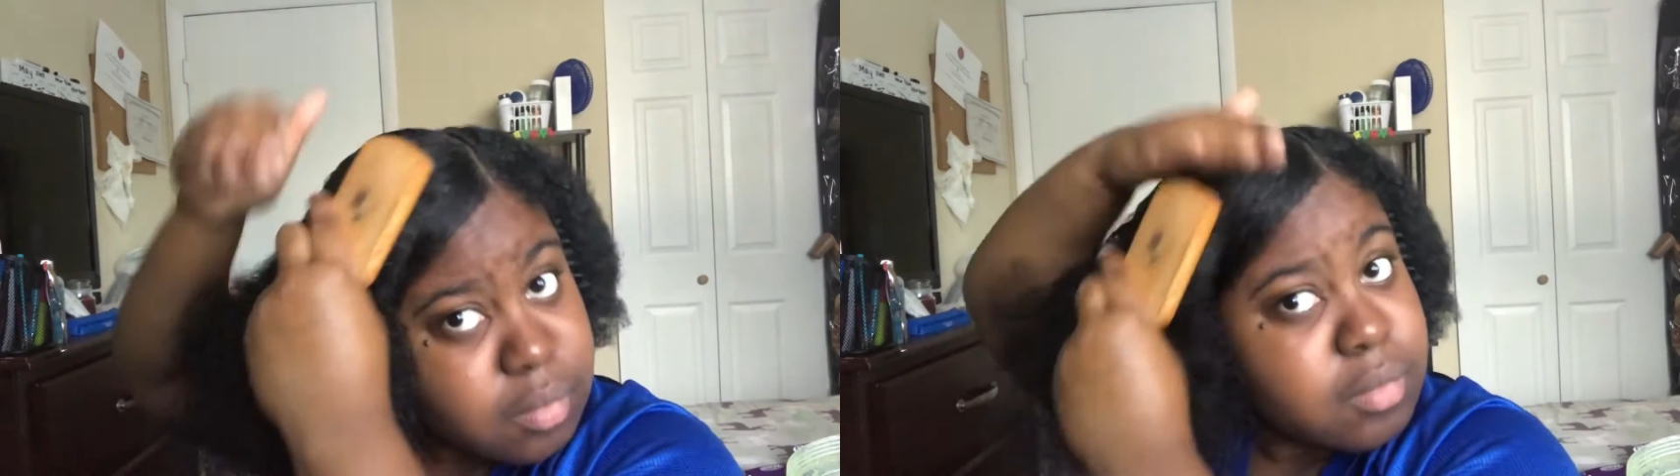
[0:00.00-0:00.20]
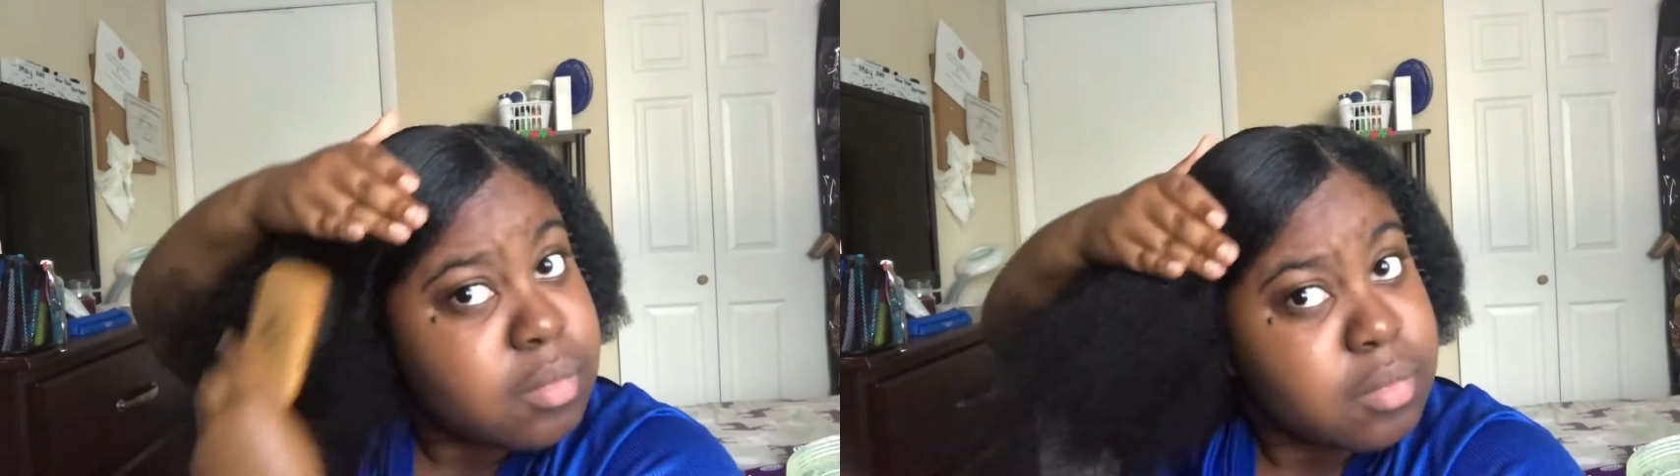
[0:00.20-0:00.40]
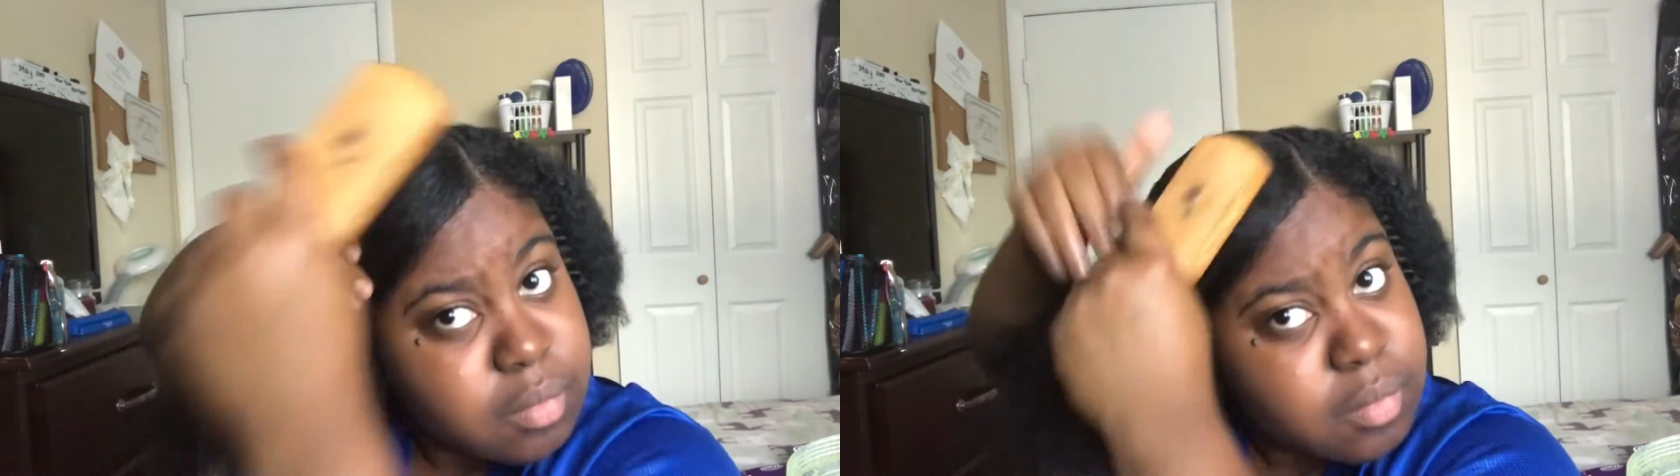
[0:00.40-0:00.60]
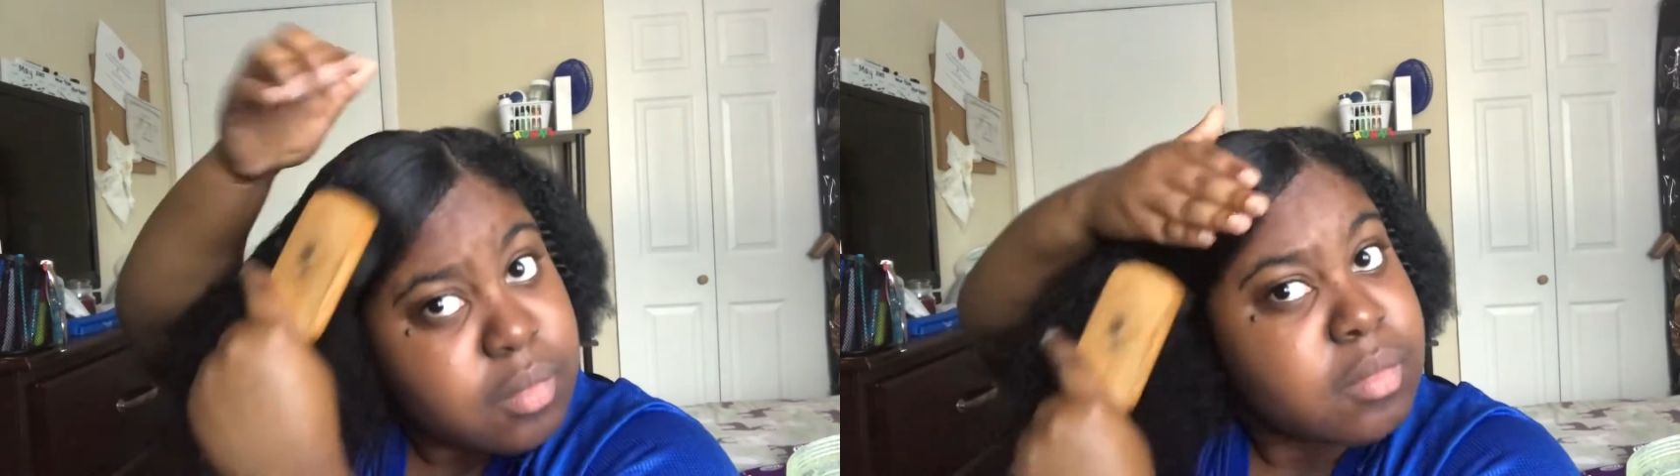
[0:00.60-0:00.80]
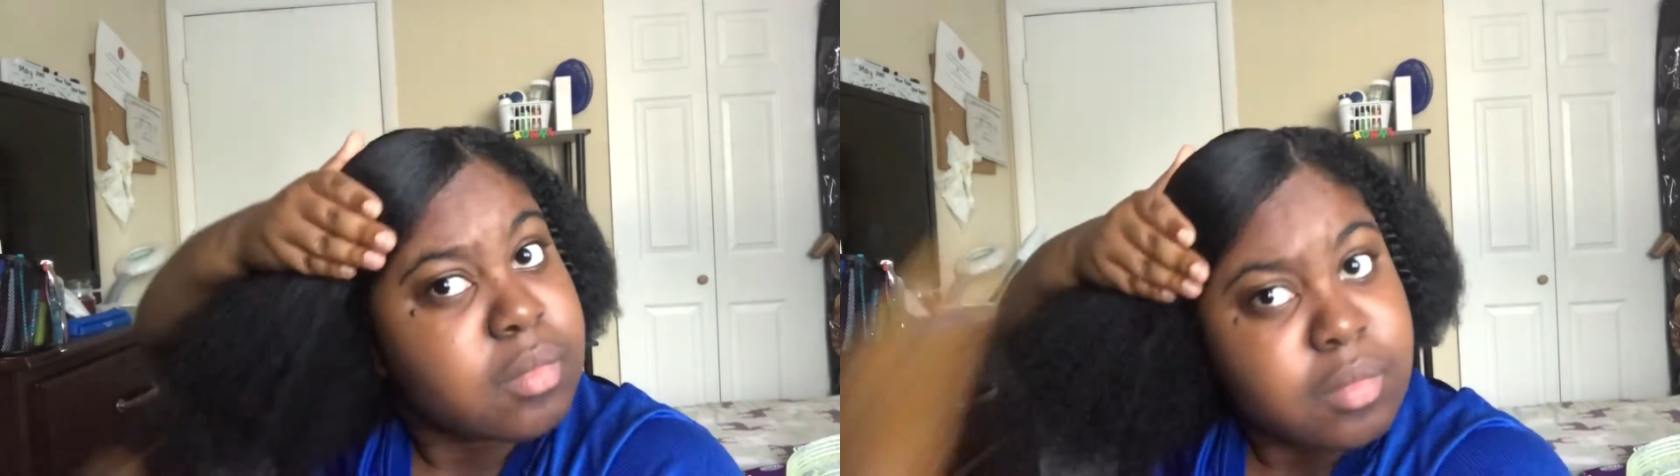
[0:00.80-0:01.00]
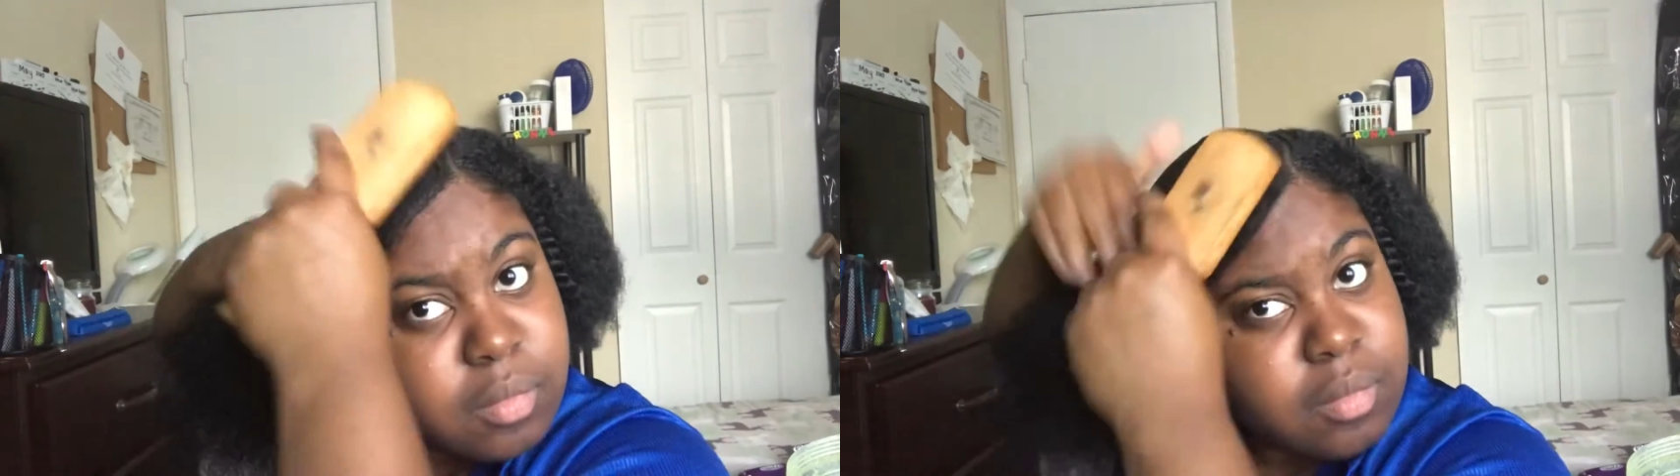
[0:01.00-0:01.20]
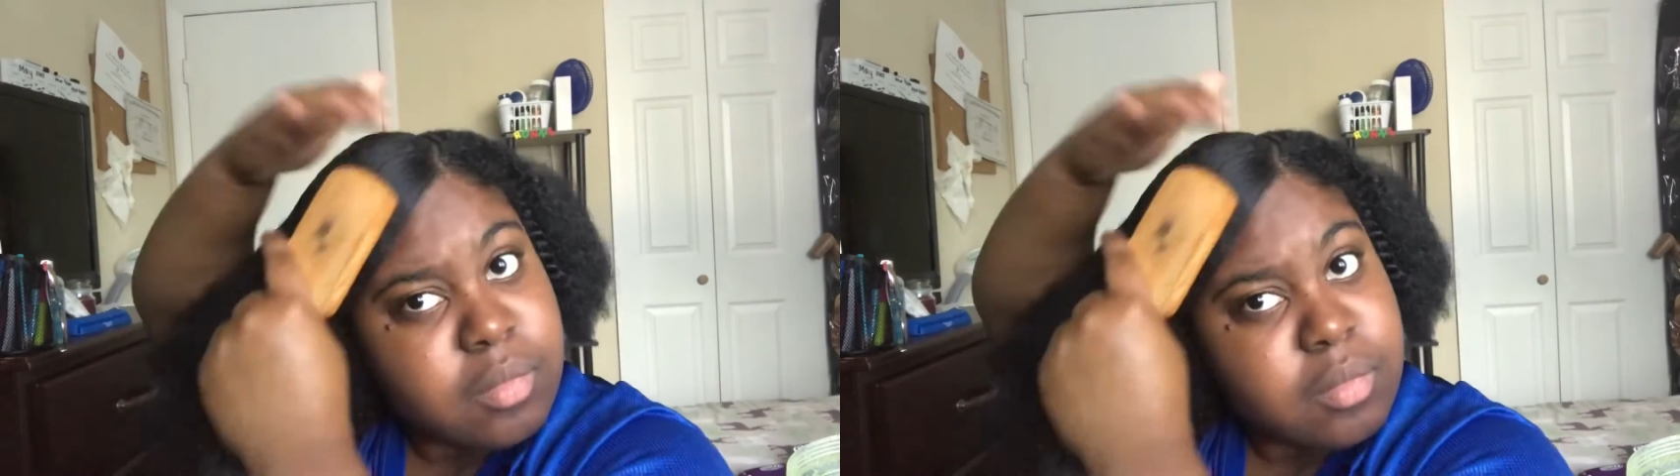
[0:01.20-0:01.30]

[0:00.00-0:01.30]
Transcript: everything in place.